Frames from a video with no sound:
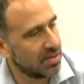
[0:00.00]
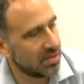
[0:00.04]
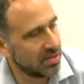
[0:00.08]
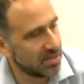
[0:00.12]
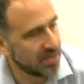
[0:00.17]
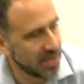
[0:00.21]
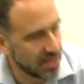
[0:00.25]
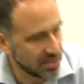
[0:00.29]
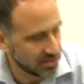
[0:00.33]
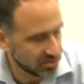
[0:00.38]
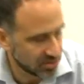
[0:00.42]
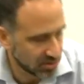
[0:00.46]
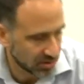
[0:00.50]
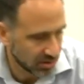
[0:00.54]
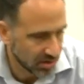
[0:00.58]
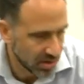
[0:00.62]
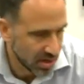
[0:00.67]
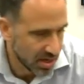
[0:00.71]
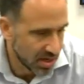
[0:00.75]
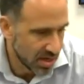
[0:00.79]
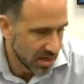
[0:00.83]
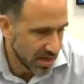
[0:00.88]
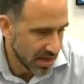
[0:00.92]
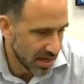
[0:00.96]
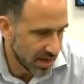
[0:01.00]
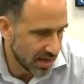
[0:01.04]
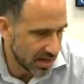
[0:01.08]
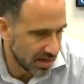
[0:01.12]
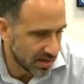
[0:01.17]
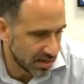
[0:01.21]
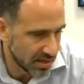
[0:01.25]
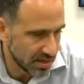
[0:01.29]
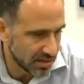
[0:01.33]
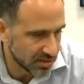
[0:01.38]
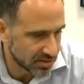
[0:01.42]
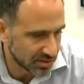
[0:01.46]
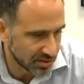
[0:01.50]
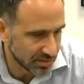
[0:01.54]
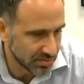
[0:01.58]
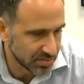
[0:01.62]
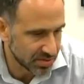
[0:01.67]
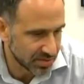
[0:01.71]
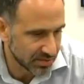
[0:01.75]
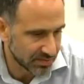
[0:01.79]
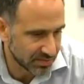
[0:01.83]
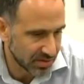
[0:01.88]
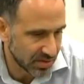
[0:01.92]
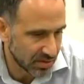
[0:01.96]
nature. And in terms
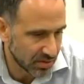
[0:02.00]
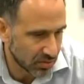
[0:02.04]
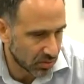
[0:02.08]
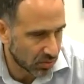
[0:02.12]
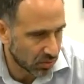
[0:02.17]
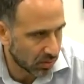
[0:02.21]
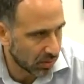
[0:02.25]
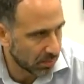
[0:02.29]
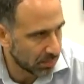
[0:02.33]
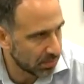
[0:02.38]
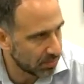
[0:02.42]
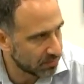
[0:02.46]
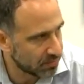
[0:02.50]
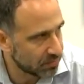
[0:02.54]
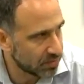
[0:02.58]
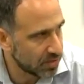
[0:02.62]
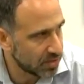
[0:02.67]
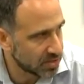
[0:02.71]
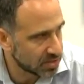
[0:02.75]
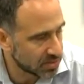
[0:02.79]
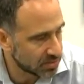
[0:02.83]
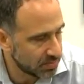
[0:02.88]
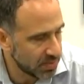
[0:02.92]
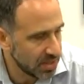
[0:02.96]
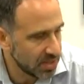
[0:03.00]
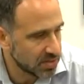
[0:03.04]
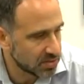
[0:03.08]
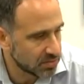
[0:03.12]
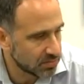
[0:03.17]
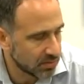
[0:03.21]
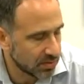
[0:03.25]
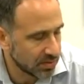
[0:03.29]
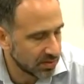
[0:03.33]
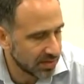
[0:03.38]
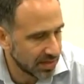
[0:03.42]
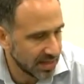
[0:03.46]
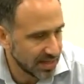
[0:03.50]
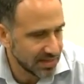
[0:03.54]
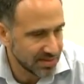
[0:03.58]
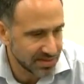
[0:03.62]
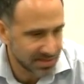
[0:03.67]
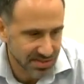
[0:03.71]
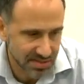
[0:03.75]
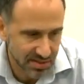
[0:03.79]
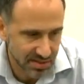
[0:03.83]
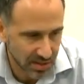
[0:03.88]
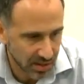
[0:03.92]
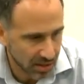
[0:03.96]
of, corporate free speech, well,
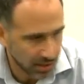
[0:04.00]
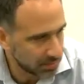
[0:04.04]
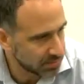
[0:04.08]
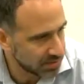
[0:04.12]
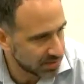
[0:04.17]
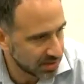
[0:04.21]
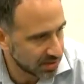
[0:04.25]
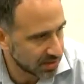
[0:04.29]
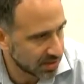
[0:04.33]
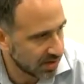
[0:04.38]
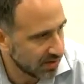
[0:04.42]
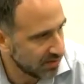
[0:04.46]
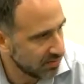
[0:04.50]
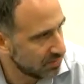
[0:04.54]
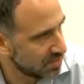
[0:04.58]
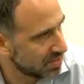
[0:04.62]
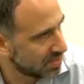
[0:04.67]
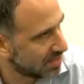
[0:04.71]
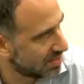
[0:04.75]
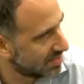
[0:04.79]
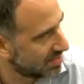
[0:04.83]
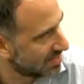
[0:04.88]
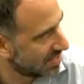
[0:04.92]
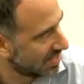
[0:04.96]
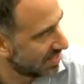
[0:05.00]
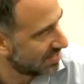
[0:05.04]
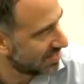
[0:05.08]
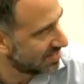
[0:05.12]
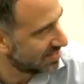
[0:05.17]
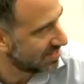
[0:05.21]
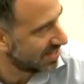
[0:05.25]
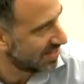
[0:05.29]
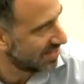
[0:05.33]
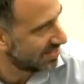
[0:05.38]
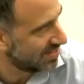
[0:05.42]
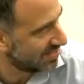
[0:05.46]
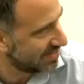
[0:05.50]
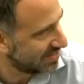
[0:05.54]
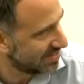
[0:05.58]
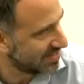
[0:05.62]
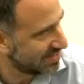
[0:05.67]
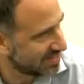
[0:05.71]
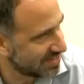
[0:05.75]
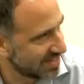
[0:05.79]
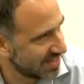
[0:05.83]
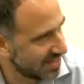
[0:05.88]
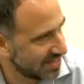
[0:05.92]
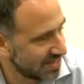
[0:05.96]
that's up to the government to decide. It's not.
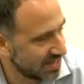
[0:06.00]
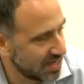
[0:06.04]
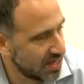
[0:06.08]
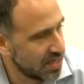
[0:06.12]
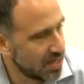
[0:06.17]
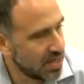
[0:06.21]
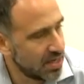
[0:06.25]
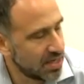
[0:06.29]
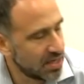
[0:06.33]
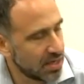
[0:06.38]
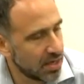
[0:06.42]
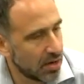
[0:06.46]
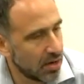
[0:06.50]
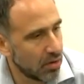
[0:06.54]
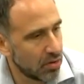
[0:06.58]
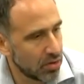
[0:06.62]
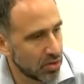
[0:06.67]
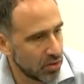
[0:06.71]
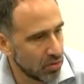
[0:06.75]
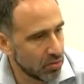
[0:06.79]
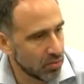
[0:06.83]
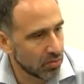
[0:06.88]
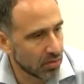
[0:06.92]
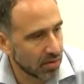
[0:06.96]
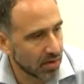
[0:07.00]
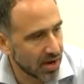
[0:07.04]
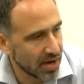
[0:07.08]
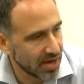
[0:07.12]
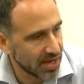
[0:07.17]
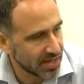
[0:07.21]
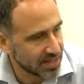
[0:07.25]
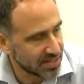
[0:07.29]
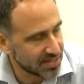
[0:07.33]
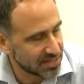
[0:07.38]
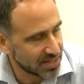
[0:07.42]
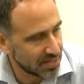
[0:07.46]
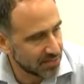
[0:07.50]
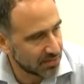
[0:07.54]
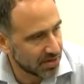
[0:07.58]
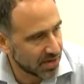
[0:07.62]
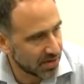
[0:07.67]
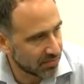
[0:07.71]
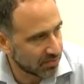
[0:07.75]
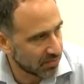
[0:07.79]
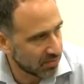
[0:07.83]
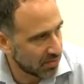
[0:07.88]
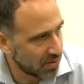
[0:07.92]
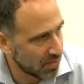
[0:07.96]
You or I can say
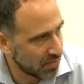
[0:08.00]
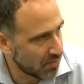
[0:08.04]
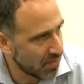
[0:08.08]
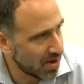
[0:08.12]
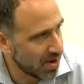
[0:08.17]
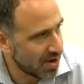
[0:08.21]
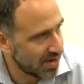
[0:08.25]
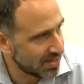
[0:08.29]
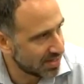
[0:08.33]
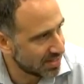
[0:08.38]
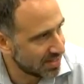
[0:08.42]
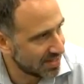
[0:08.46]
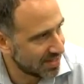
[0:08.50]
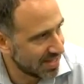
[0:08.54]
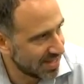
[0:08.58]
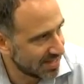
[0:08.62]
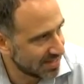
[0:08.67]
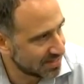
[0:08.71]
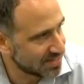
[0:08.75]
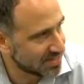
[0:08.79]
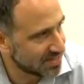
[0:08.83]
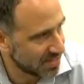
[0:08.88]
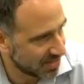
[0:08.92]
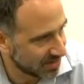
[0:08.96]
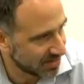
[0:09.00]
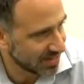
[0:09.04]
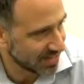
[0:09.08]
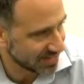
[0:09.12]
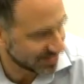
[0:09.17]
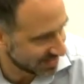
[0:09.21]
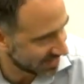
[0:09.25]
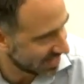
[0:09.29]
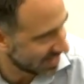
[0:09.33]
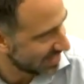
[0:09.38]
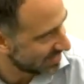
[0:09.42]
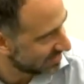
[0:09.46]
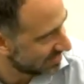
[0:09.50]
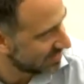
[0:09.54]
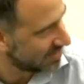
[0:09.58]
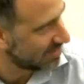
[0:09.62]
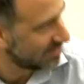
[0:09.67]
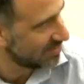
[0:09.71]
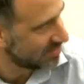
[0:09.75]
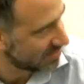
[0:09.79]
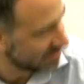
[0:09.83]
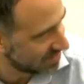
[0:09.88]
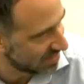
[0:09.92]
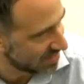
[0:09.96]
whatever we want, and that's the
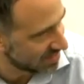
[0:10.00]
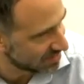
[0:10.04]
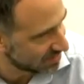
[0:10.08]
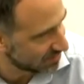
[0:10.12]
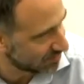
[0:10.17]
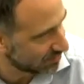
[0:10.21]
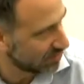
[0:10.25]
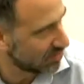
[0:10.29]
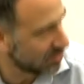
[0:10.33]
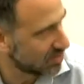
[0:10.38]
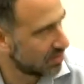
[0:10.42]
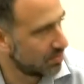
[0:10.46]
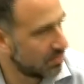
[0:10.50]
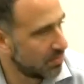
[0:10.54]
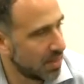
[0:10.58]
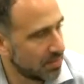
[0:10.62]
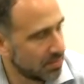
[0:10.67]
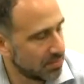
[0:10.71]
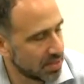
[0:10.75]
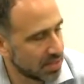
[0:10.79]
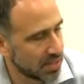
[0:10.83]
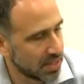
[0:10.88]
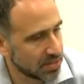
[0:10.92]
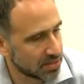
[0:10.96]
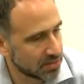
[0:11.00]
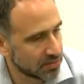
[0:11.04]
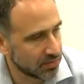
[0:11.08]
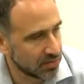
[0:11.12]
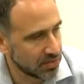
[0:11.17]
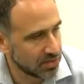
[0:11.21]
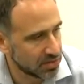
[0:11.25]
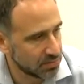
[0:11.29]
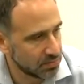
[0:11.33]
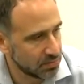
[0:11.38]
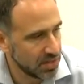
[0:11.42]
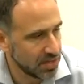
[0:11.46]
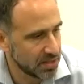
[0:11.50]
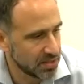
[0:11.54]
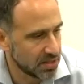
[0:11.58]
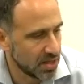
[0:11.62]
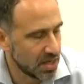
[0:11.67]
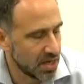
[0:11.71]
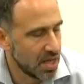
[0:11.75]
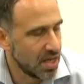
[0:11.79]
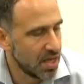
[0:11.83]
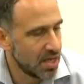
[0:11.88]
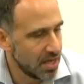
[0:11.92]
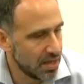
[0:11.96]
Constitution, that's the First Amendment, that's free speech.
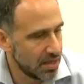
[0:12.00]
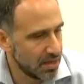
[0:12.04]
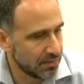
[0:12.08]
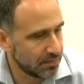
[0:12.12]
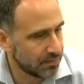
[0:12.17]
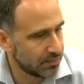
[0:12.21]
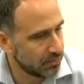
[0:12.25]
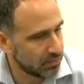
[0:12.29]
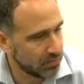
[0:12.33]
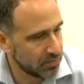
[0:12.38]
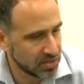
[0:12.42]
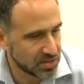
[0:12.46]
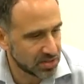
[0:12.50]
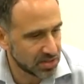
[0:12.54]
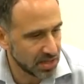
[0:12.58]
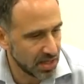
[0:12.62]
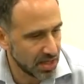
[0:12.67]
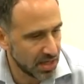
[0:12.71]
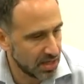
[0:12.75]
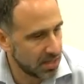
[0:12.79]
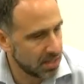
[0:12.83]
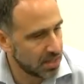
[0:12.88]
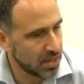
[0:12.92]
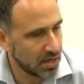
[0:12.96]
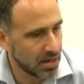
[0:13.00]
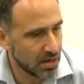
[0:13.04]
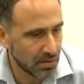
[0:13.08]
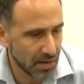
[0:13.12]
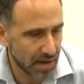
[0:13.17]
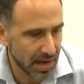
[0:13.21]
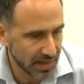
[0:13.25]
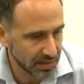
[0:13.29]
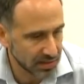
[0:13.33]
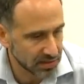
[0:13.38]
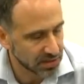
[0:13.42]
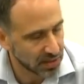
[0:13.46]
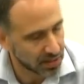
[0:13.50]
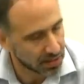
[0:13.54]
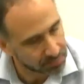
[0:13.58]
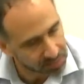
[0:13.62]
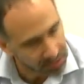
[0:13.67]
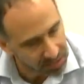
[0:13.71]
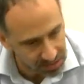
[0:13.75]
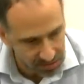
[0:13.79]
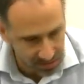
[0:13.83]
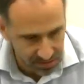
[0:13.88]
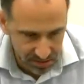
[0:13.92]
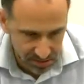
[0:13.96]
If we say, Exxon,
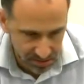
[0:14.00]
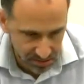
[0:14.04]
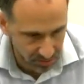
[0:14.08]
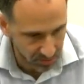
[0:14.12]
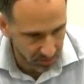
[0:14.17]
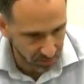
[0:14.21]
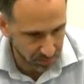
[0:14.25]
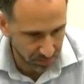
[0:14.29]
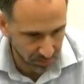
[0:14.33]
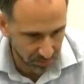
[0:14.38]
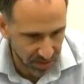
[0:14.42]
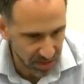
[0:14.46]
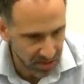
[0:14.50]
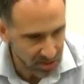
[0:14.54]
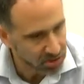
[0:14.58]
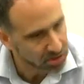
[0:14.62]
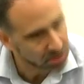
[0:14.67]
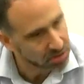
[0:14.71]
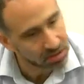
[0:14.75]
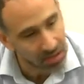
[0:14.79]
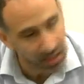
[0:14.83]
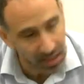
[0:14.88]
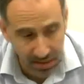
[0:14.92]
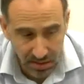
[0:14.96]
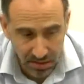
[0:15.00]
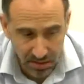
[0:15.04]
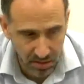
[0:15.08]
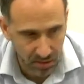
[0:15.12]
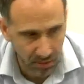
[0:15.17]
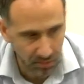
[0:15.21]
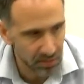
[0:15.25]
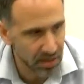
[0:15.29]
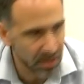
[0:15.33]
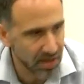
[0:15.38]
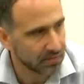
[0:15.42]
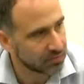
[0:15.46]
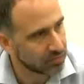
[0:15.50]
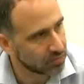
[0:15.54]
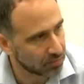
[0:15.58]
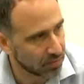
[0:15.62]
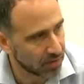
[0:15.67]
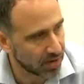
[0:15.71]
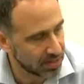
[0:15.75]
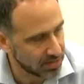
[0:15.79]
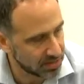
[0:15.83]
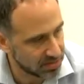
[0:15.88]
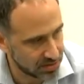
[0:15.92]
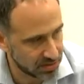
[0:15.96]
because it's a corporation, they don't have the
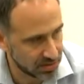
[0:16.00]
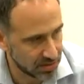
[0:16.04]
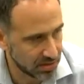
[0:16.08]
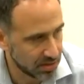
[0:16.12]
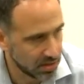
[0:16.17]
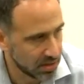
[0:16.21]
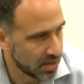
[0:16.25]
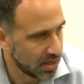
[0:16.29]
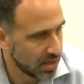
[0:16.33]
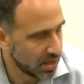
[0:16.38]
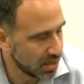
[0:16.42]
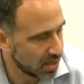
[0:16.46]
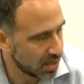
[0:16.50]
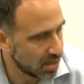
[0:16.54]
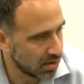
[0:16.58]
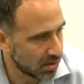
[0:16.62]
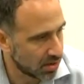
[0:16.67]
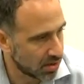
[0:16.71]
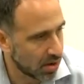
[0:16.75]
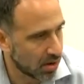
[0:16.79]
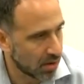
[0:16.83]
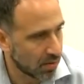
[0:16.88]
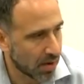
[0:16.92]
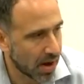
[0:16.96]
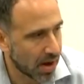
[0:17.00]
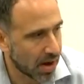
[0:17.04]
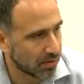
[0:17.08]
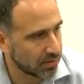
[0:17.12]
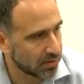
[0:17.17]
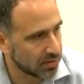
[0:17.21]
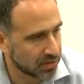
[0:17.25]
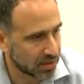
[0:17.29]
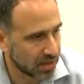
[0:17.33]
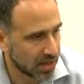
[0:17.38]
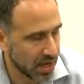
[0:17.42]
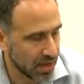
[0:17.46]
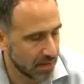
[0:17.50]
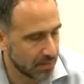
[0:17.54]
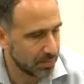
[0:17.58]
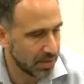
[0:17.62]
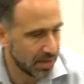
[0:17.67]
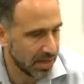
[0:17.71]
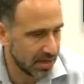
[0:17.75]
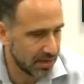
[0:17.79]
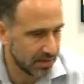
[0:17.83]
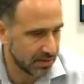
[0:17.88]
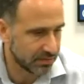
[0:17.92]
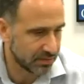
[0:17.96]
right to, go out and
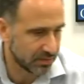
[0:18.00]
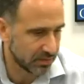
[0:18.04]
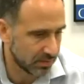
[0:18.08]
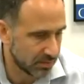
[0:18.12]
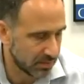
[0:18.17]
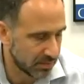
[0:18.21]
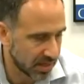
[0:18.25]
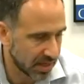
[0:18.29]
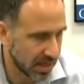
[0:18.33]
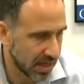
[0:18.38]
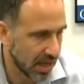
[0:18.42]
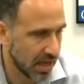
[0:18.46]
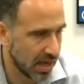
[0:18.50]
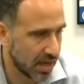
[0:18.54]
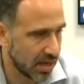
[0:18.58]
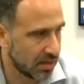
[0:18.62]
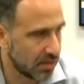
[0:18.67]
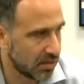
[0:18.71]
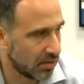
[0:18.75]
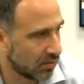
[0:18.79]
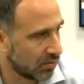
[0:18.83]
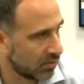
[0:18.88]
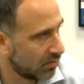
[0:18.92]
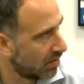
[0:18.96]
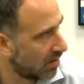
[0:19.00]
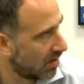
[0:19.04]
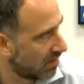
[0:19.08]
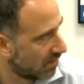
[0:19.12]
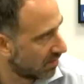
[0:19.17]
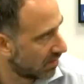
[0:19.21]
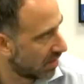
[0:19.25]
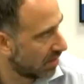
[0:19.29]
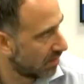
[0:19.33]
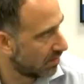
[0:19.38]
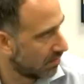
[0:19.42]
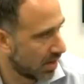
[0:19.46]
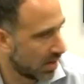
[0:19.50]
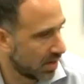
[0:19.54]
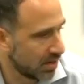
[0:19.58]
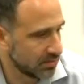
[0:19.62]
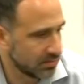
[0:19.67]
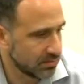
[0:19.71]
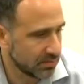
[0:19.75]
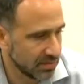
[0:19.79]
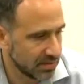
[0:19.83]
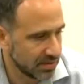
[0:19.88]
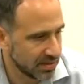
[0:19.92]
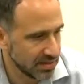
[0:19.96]
campaign for McCain or whoever they want.
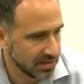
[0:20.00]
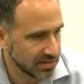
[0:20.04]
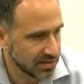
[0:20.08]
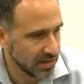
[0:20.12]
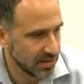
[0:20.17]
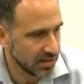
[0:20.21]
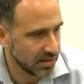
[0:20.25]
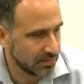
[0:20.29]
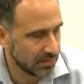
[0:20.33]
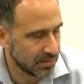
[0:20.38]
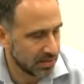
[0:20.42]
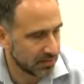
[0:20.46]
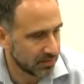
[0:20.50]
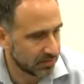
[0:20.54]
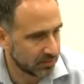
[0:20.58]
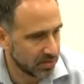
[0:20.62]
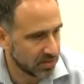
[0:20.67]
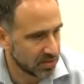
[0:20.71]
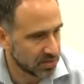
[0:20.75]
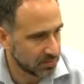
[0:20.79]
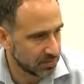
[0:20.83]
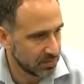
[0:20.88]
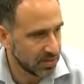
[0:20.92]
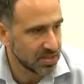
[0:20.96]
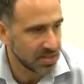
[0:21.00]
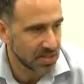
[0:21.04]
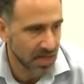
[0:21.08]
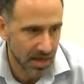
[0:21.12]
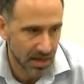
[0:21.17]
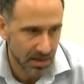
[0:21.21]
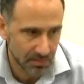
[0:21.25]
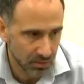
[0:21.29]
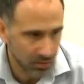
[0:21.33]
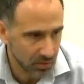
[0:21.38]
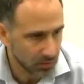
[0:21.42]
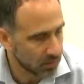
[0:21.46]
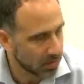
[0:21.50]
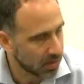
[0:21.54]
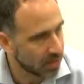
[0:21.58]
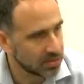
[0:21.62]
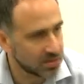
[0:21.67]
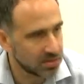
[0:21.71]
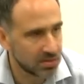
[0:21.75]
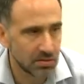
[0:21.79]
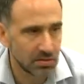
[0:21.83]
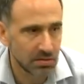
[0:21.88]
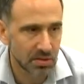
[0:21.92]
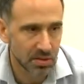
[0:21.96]
Well, that's not limiting free speech. Anyone who wants
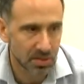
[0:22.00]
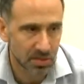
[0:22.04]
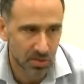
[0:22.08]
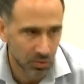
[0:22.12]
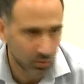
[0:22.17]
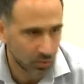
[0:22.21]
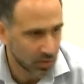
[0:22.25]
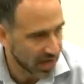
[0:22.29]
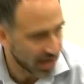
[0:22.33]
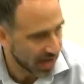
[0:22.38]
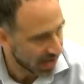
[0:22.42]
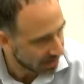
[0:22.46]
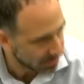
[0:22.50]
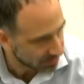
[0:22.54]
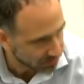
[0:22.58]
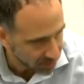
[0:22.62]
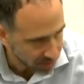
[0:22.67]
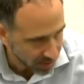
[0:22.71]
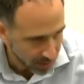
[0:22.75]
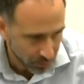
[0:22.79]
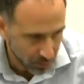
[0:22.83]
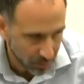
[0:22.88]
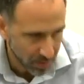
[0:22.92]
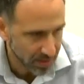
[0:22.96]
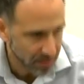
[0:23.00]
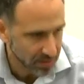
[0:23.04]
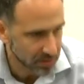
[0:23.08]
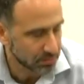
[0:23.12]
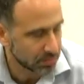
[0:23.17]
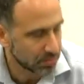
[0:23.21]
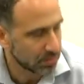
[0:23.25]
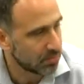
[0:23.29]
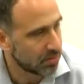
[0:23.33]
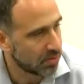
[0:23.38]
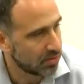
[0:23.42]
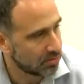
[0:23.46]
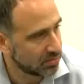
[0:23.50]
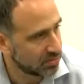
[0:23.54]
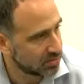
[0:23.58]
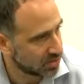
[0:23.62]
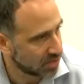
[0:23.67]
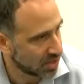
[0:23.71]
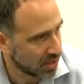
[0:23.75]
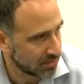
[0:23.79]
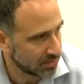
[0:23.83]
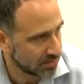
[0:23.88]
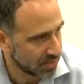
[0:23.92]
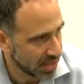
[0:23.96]
to could do whatever they want to promote
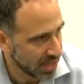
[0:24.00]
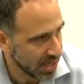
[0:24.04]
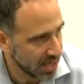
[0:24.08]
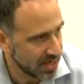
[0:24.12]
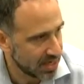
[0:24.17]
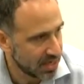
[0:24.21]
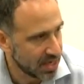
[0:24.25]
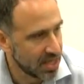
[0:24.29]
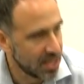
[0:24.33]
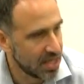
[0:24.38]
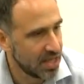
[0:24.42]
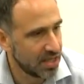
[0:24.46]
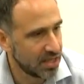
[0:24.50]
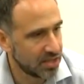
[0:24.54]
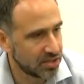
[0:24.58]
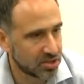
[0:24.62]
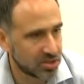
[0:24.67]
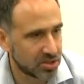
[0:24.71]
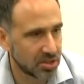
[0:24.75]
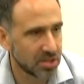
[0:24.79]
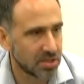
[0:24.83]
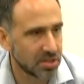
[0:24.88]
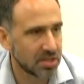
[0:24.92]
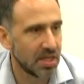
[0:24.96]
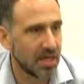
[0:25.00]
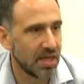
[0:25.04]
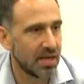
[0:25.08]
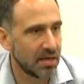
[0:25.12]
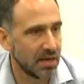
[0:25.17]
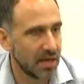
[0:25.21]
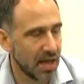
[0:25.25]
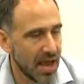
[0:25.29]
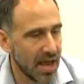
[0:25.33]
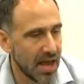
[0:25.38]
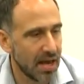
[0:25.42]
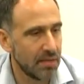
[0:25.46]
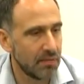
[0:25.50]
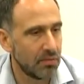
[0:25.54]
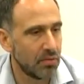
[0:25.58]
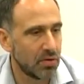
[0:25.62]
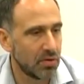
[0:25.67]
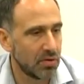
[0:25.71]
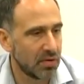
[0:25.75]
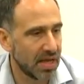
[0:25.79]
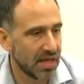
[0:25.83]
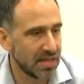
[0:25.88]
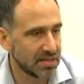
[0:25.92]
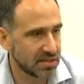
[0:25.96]
John McCain. It's just that anyone
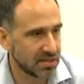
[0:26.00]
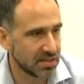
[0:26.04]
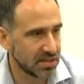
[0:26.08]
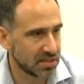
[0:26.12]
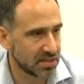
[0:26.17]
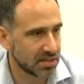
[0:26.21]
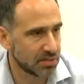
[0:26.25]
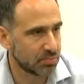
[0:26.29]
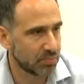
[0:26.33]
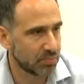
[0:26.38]
who gets this